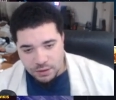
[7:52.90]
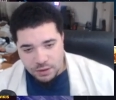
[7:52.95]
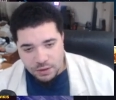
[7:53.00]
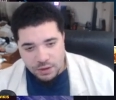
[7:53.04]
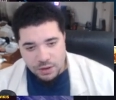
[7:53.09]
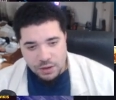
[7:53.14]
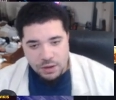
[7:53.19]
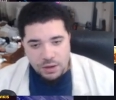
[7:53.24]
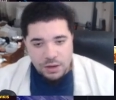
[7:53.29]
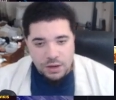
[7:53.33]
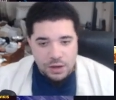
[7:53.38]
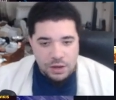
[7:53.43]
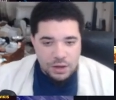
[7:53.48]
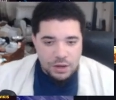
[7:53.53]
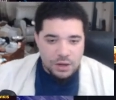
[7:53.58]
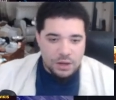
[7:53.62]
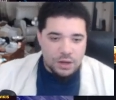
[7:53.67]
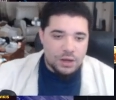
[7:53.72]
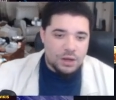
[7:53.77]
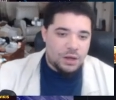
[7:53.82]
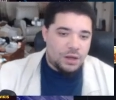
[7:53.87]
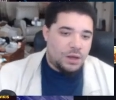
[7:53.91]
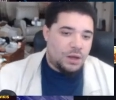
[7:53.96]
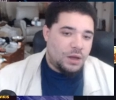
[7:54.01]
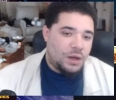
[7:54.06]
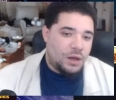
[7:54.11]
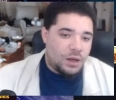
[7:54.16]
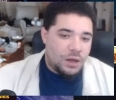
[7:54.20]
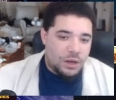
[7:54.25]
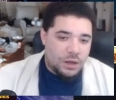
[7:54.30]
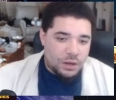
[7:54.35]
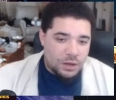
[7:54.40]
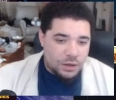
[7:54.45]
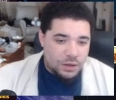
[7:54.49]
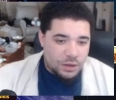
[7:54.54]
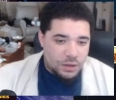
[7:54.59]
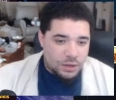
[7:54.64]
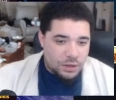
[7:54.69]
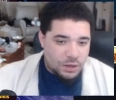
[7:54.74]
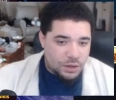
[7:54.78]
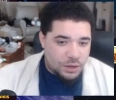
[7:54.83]

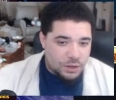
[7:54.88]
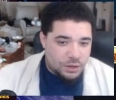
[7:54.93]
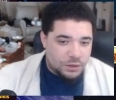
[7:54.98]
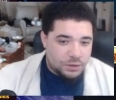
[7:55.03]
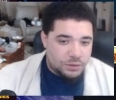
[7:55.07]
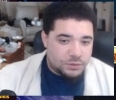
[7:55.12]
(silence)